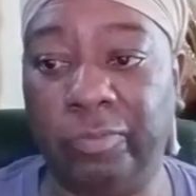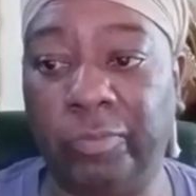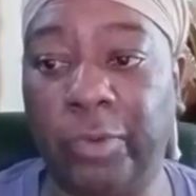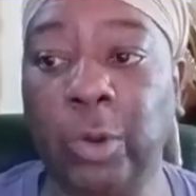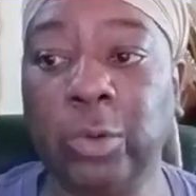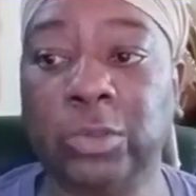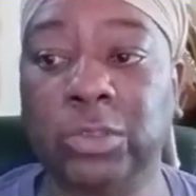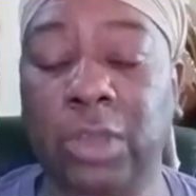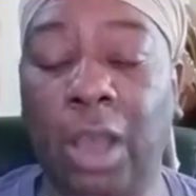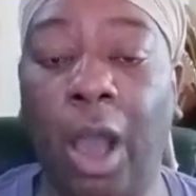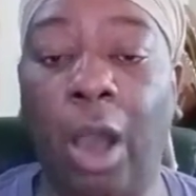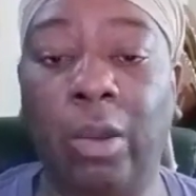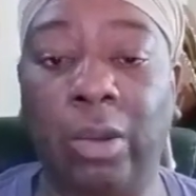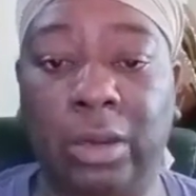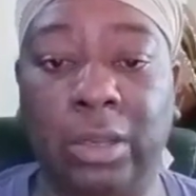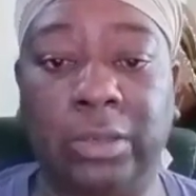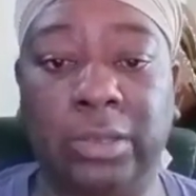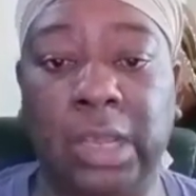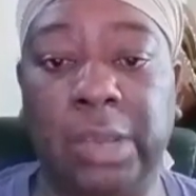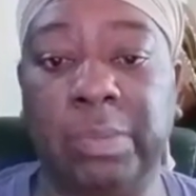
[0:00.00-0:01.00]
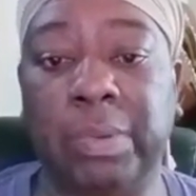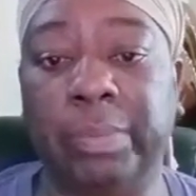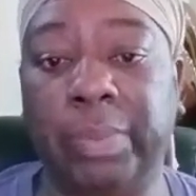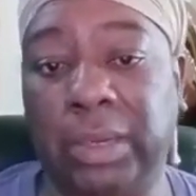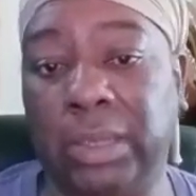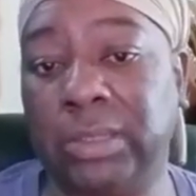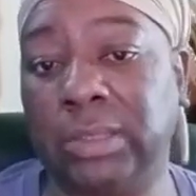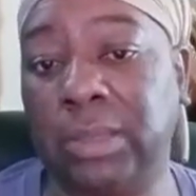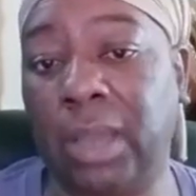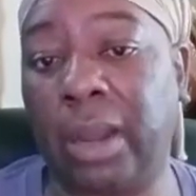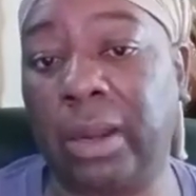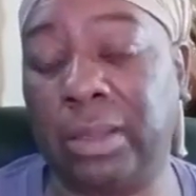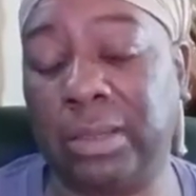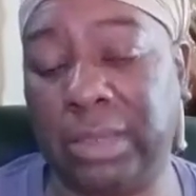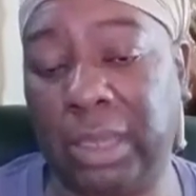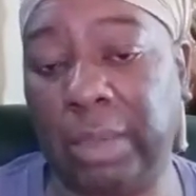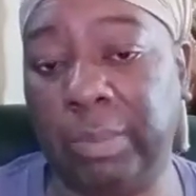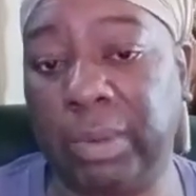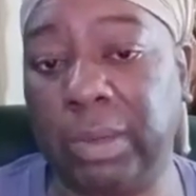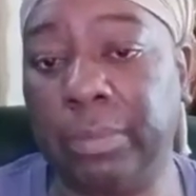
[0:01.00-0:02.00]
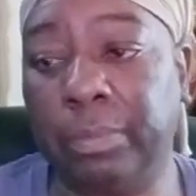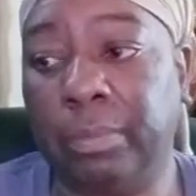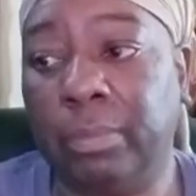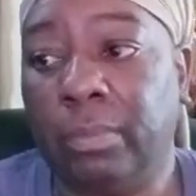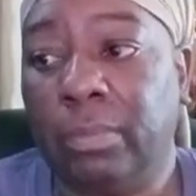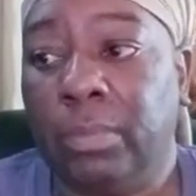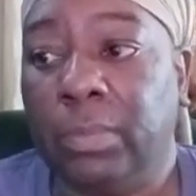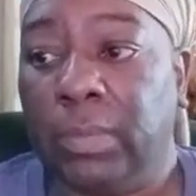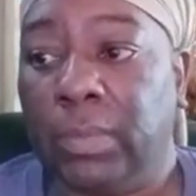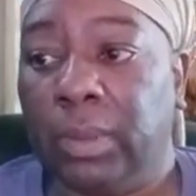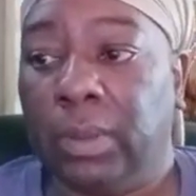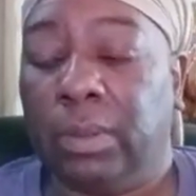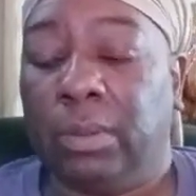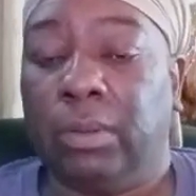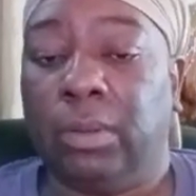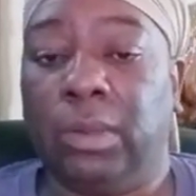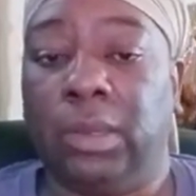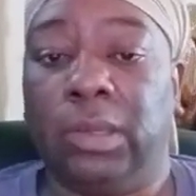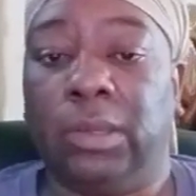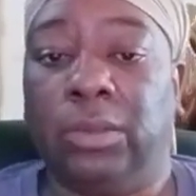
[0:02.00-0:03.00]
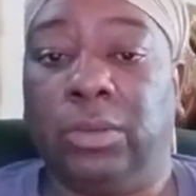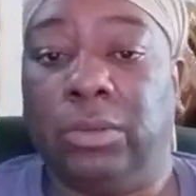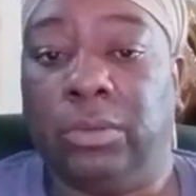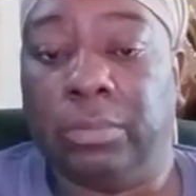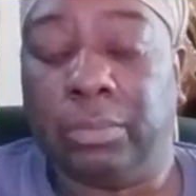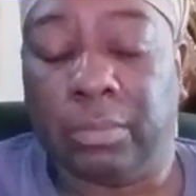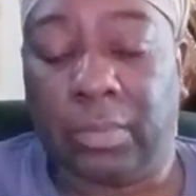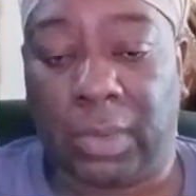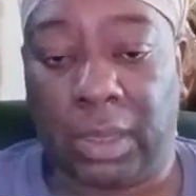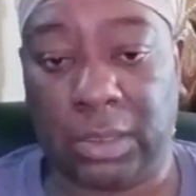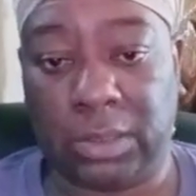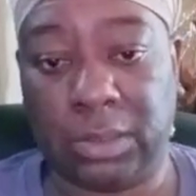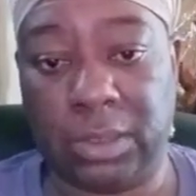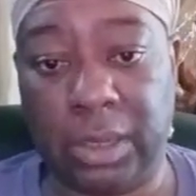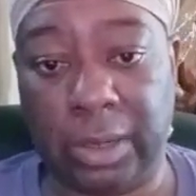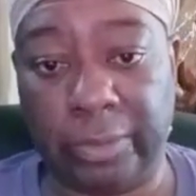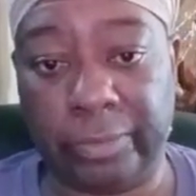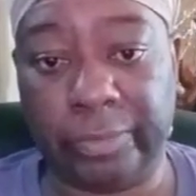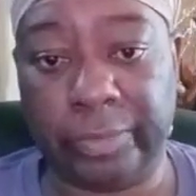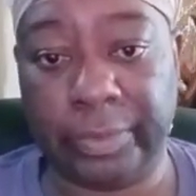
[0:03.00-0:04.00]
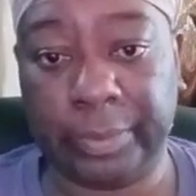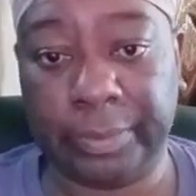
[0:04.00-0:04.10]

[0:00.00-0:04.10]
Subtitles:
Folks call it a demon, but it's not a demon and stuff.